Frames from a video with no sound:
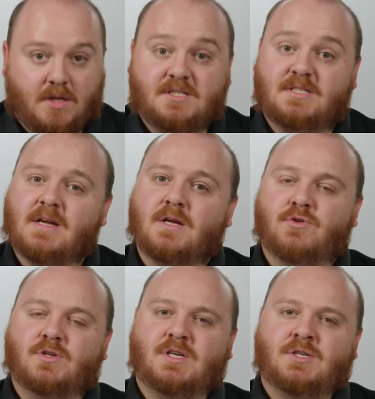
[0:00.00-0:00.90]
a stinger
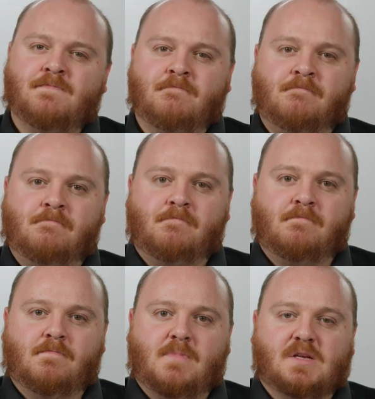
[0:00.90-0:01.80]
transition
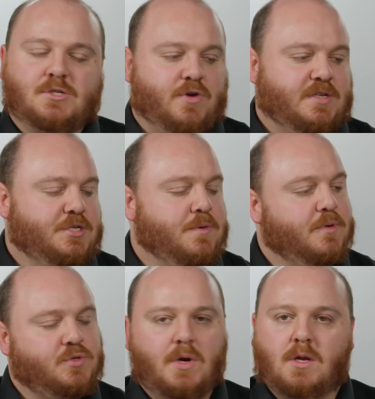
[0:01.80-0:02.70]
is a transition
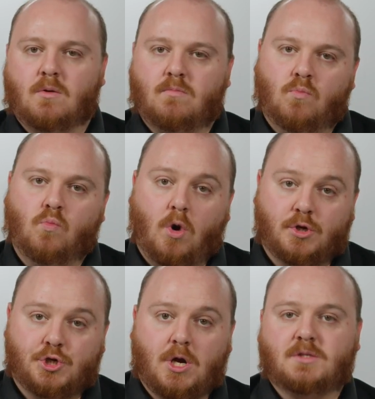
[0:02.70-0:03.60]
between
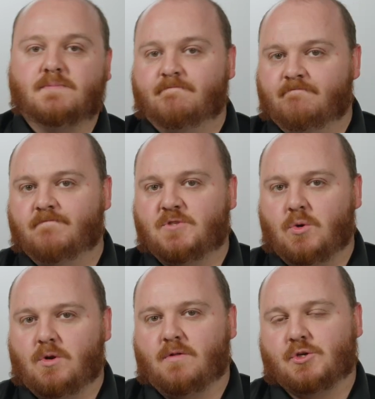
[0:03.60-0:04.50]
one shot
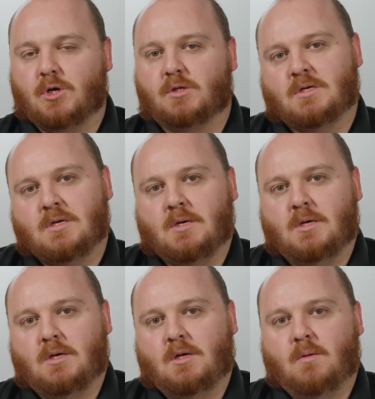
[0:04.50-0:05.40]
to another shot,
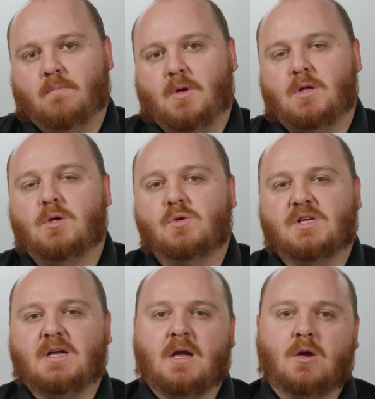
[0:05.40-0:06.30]
but
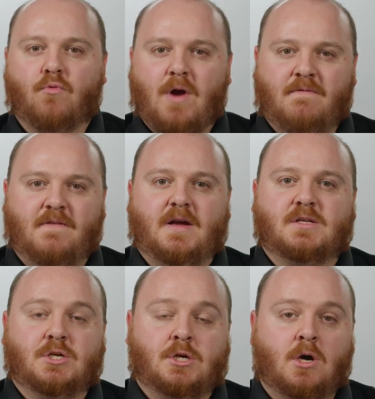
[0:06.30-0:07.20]
using a
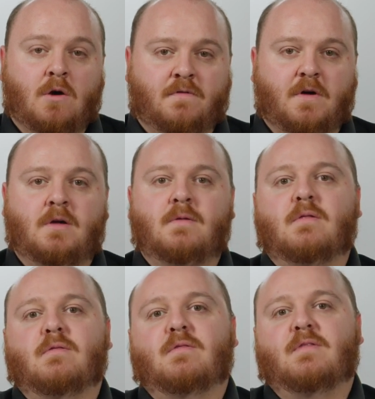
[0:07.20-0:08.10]
graphic to cover
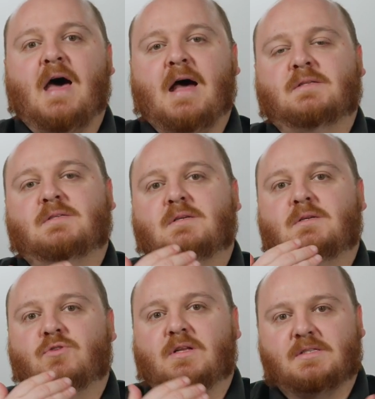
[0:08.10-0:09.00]
that
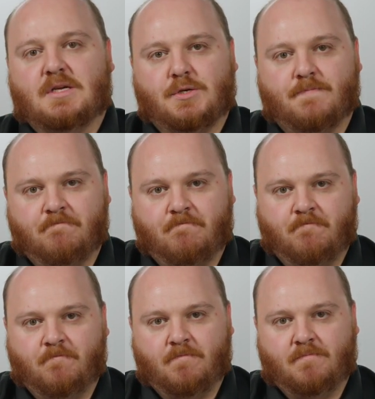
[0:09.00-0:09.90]
transition.
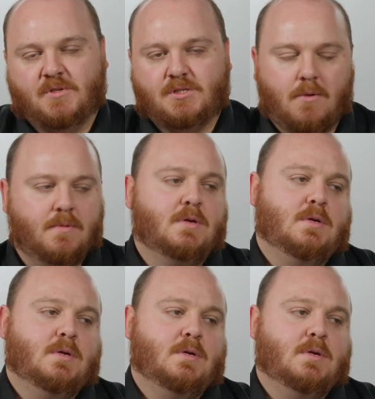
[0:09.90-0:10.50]
So,